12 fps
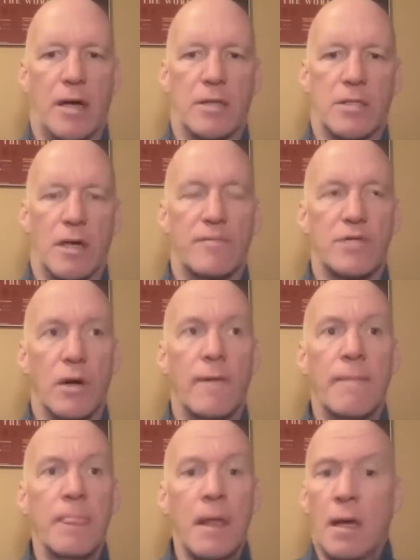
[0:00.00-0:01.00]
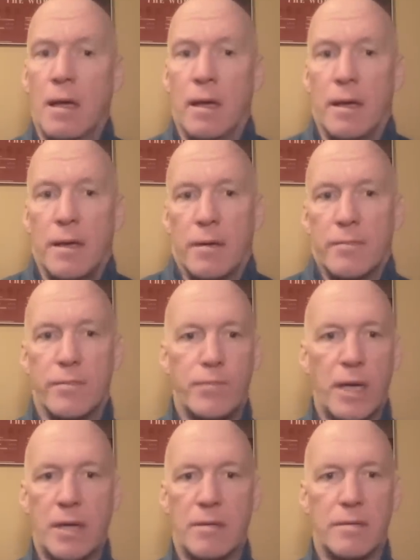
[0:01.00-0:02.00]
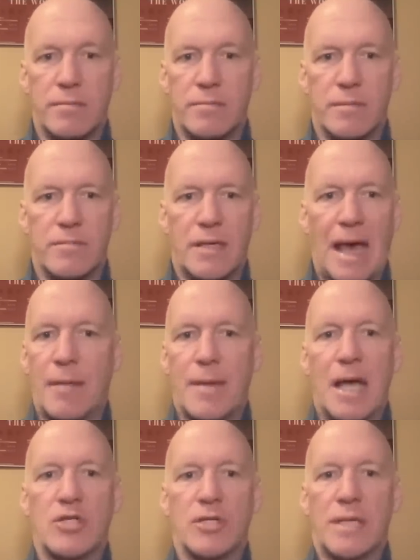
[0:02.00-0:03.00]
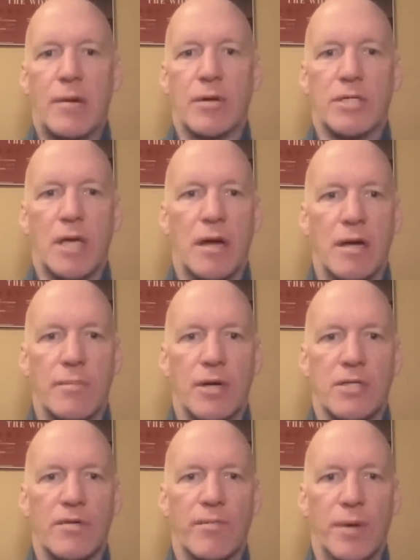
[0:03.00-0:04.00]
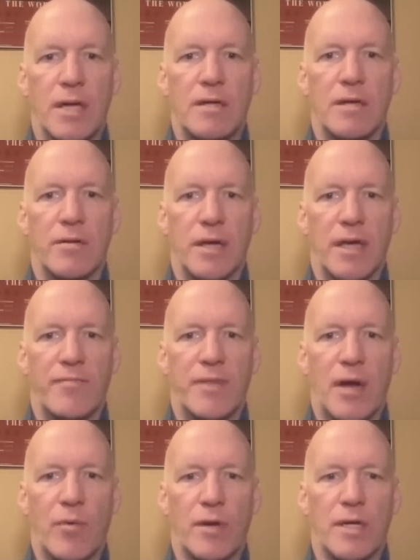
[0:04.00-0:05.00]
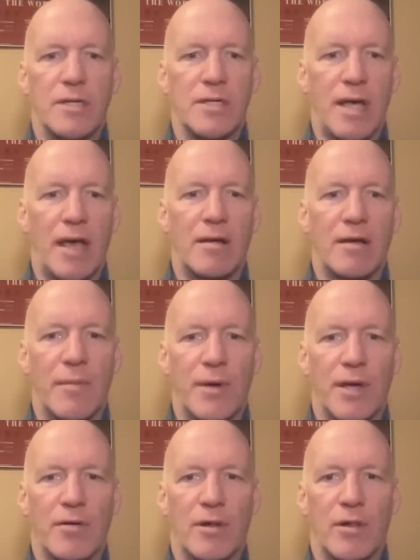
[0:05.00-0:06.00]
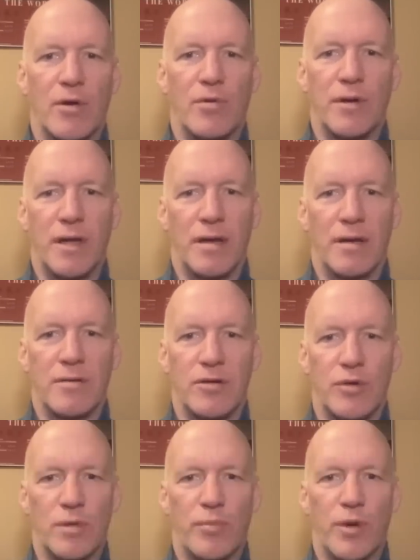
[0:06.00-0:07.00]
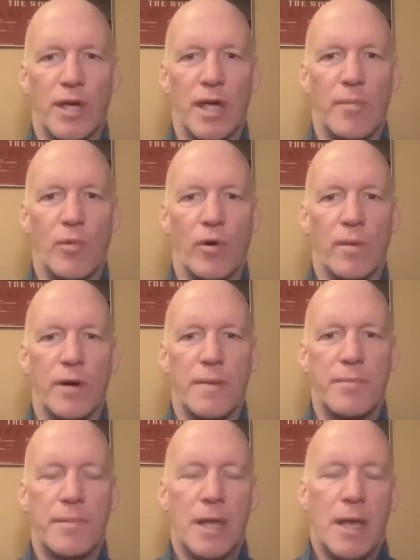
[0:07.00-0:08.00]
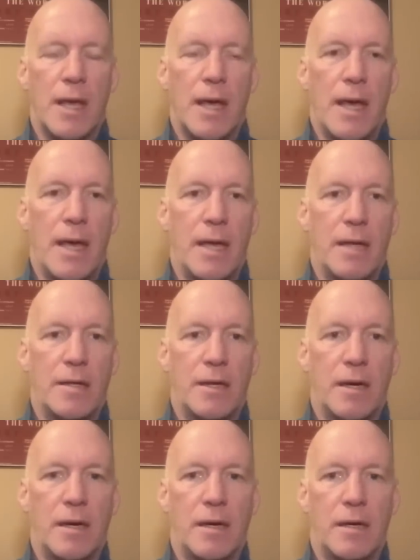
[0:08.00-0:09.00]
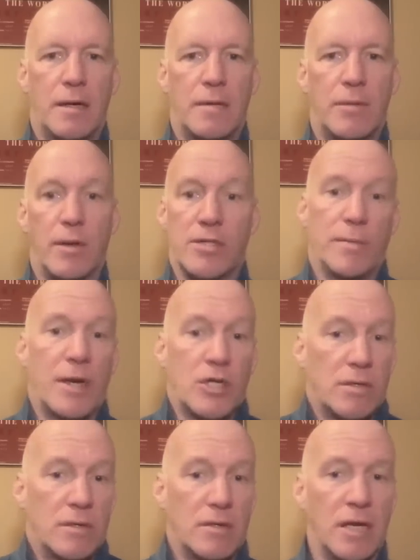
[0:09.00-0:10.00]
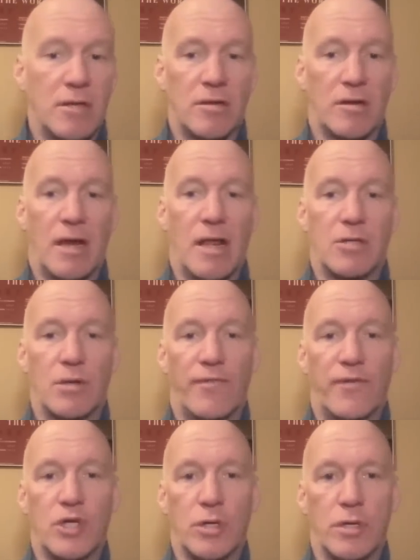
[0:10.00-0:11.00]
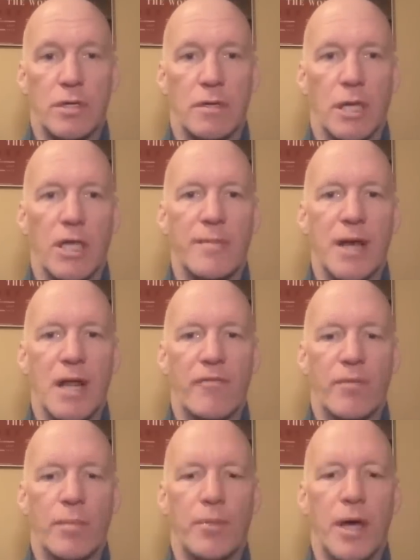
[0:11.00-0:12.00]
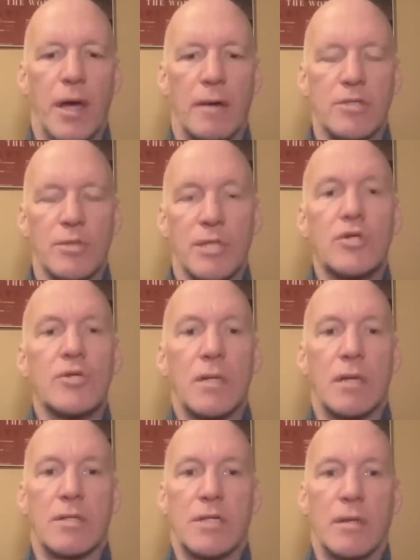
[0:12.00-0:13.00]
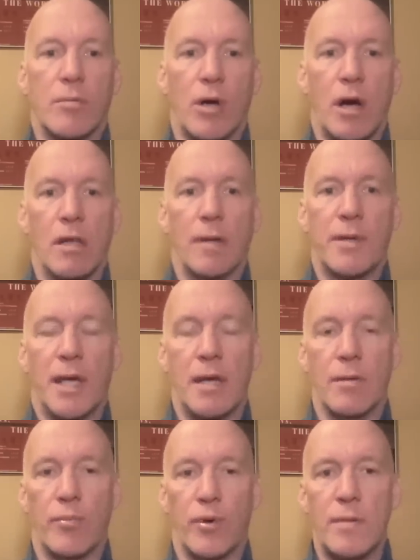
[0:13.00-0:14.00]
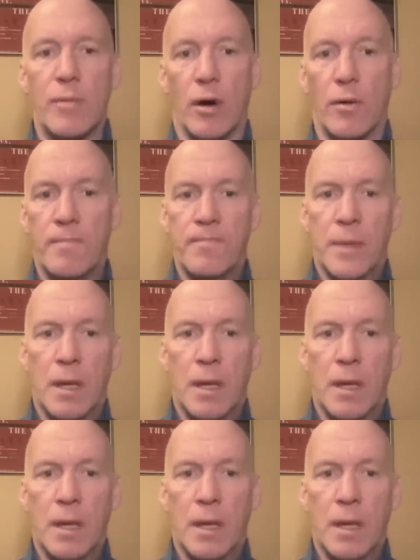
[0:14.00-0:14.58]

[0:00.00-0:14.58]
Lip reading: kind of stuff. So, you know, can't imagine just how excited he must have been. You know, they gave him that rookie skate coming out alone during the pregame warm-up. And, as you mentioned, the night the Canadiens are officially eliminated from the playoffs, it was interesting to see them call up Cayden Primeau